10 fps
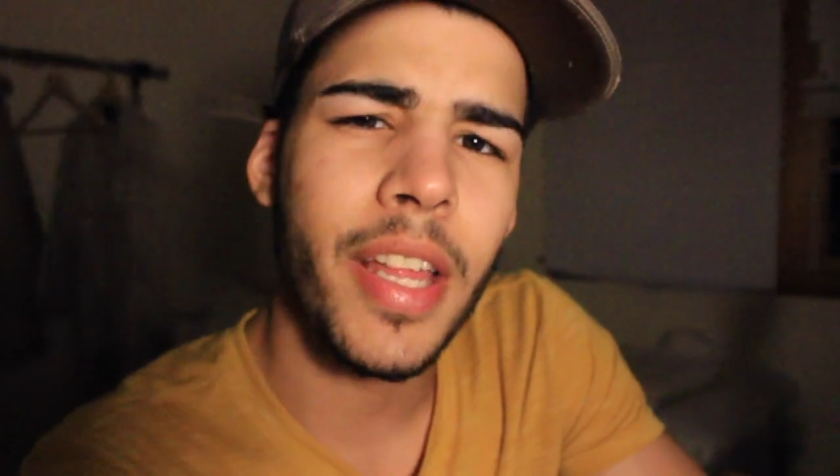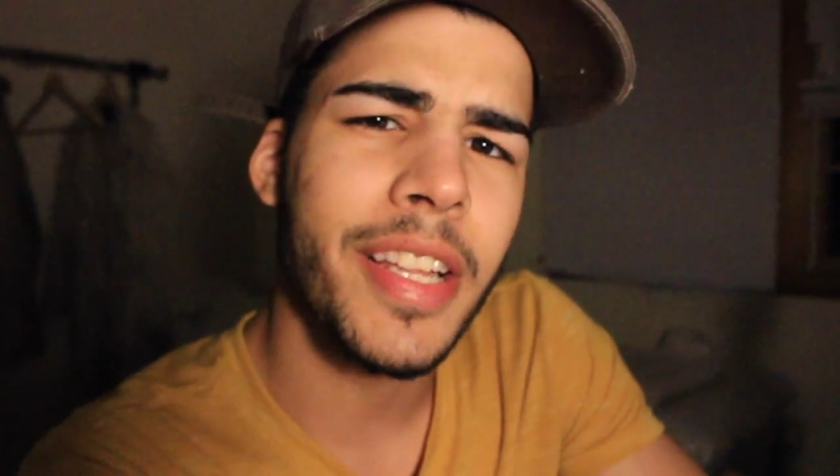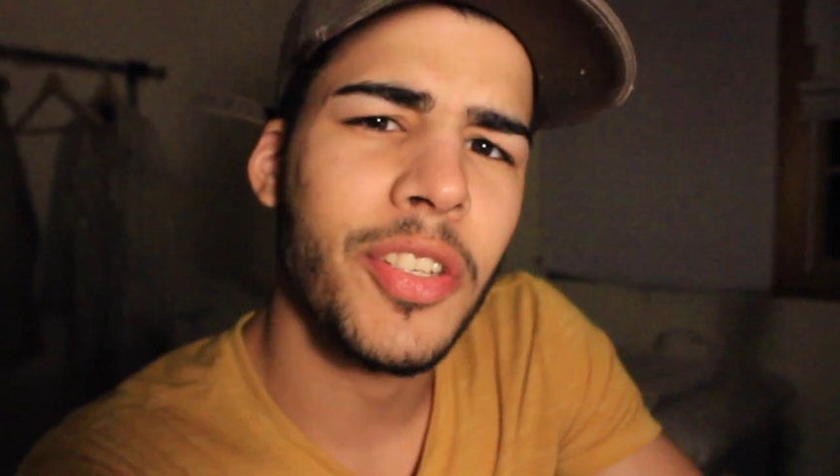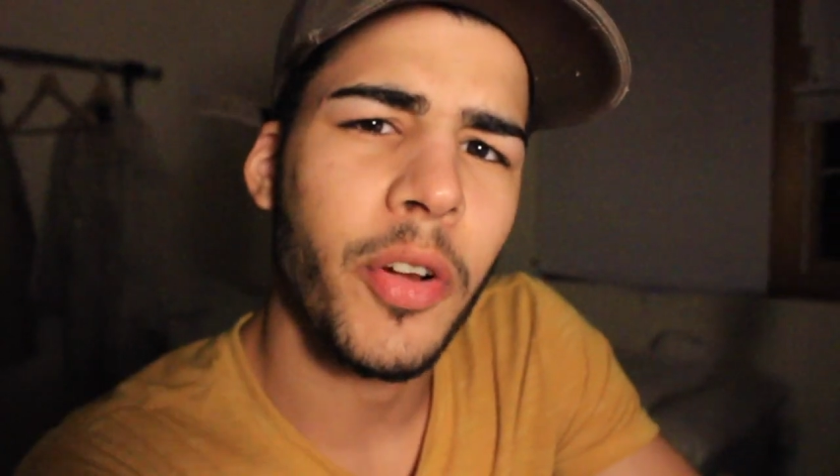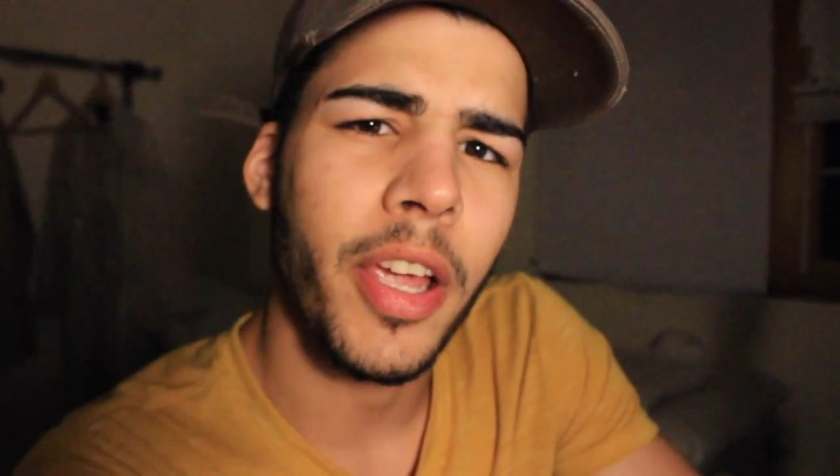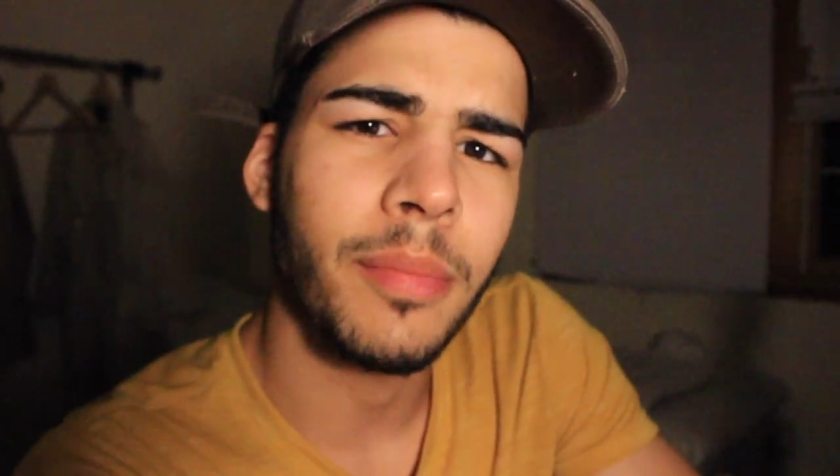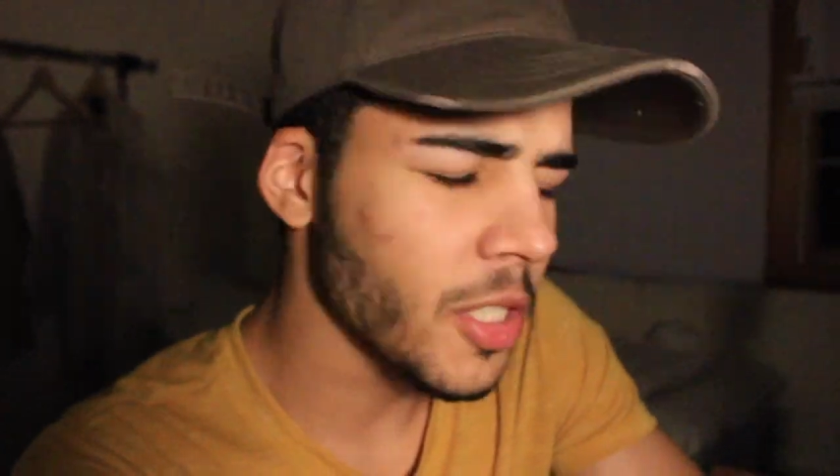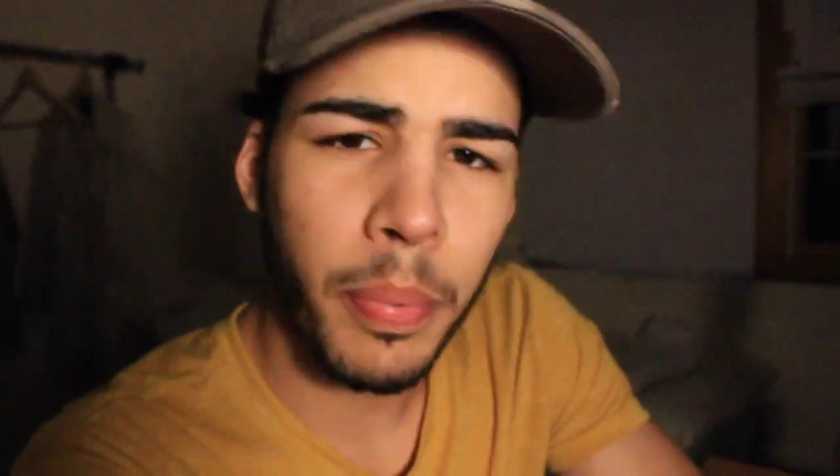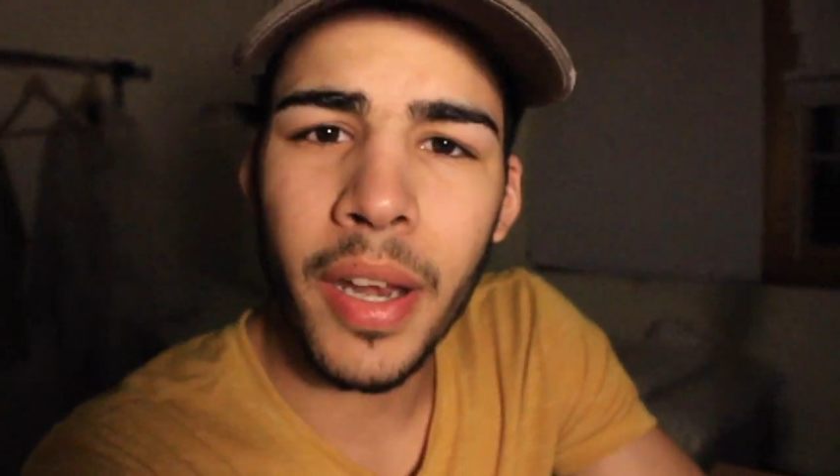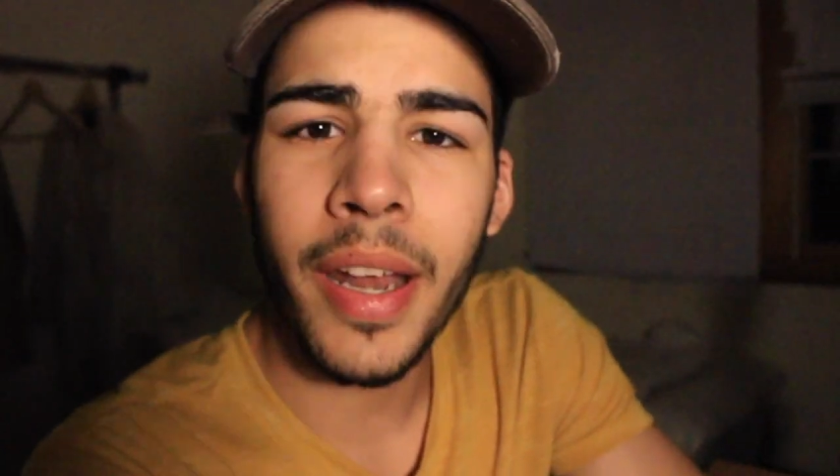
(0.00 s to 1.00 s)
So that's great.
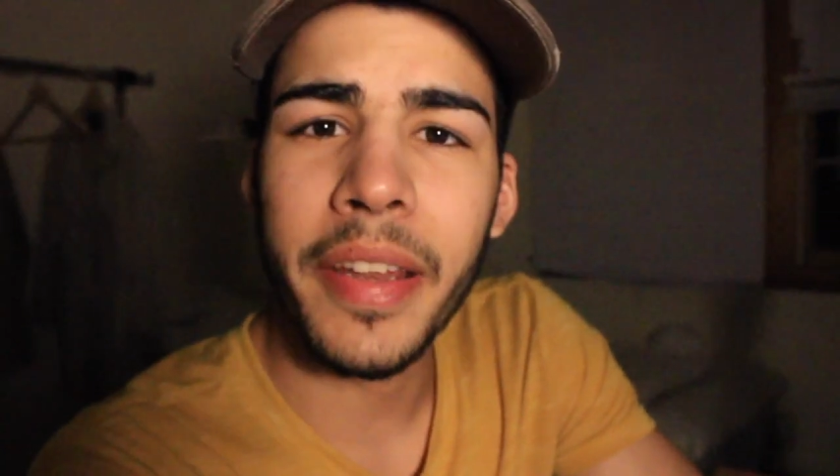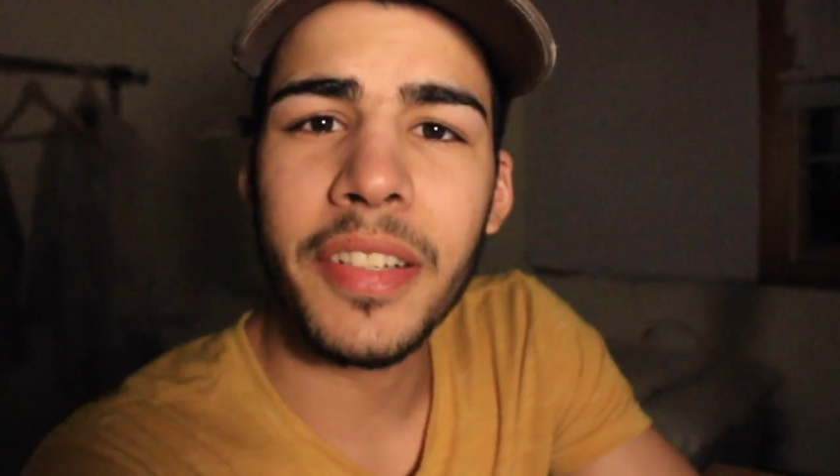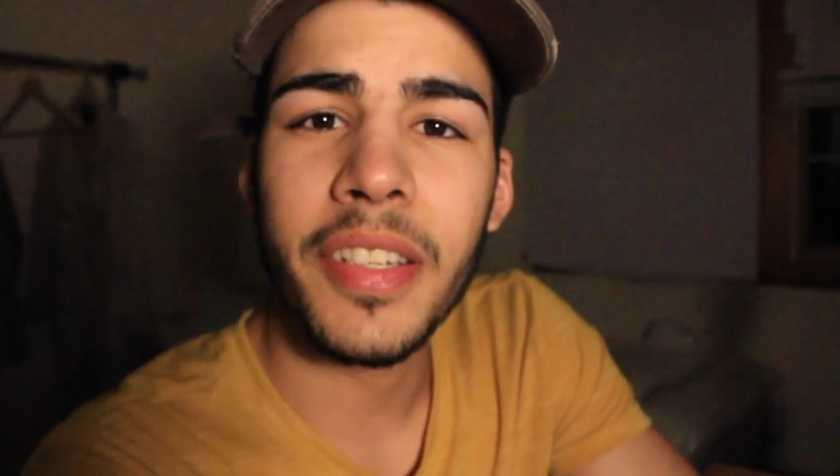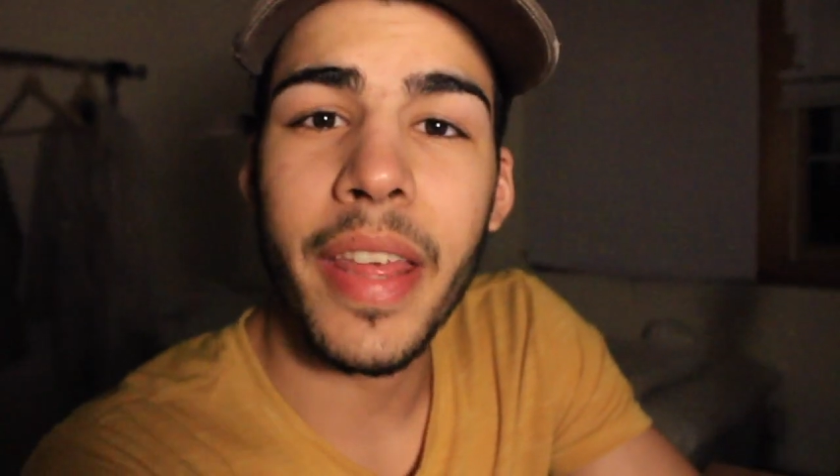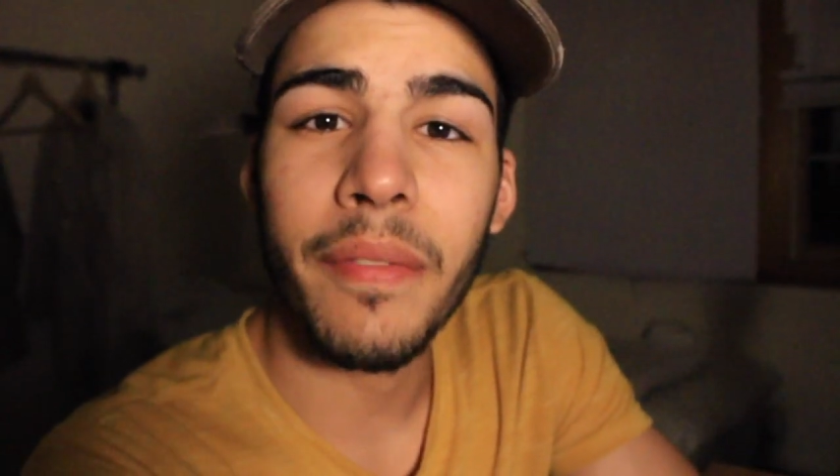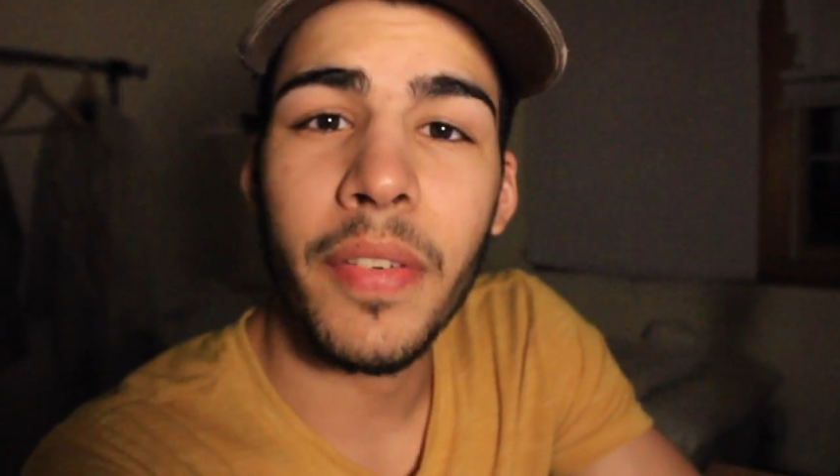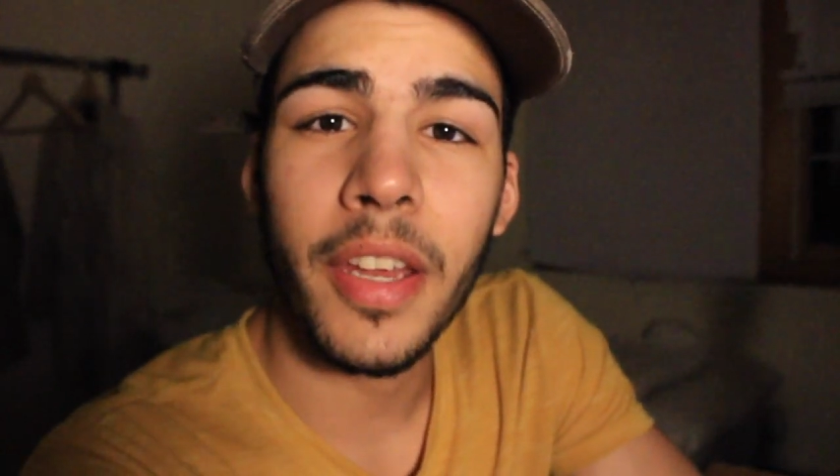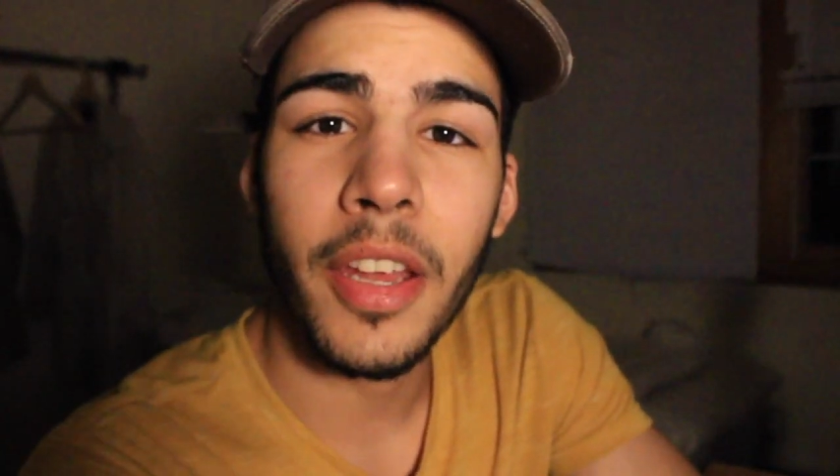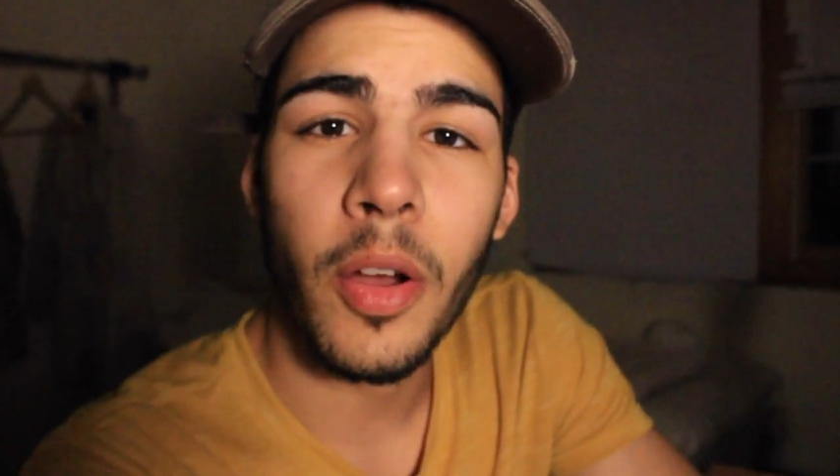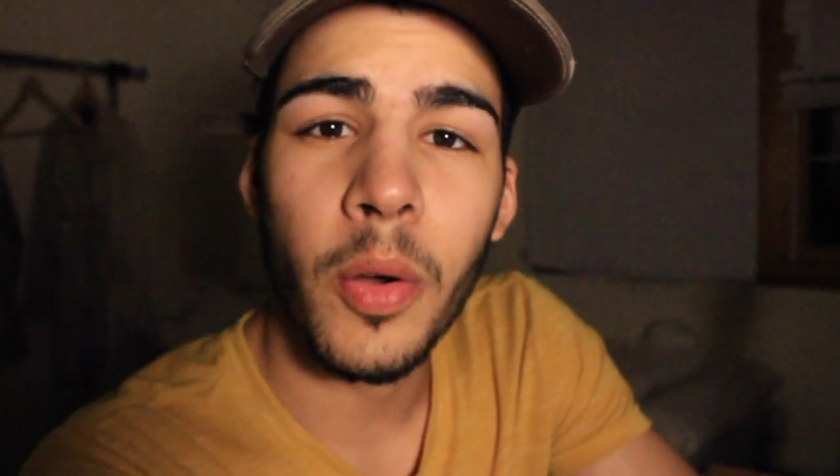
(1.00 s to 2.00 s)
To put an ending to that
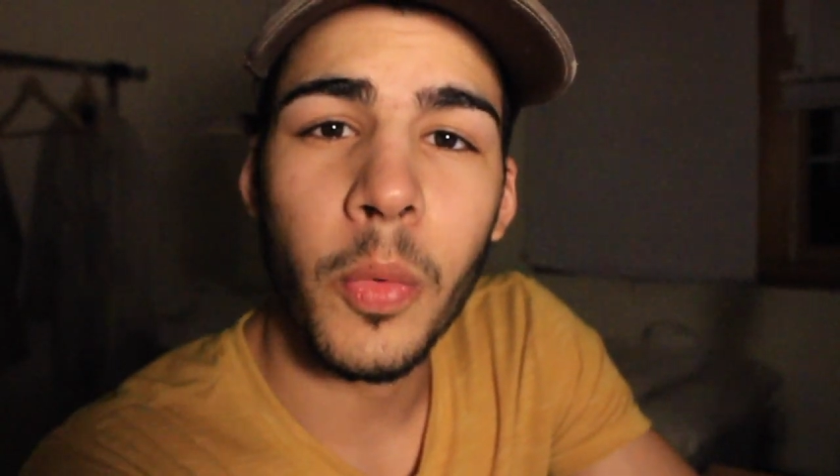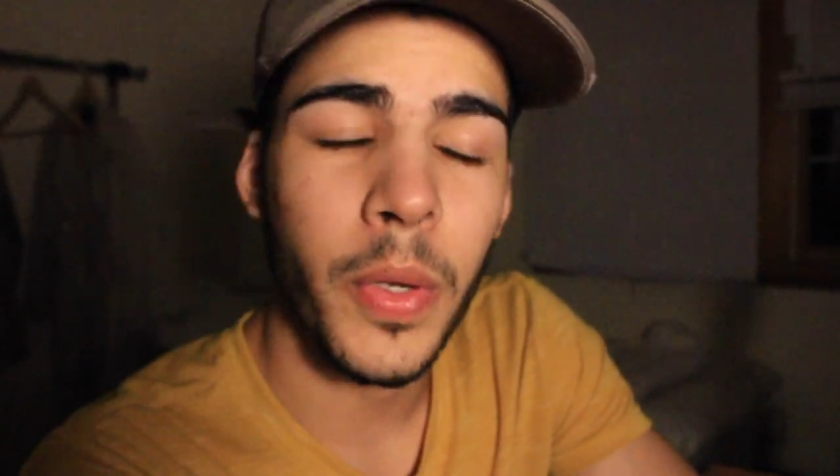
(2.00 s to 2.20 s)
video,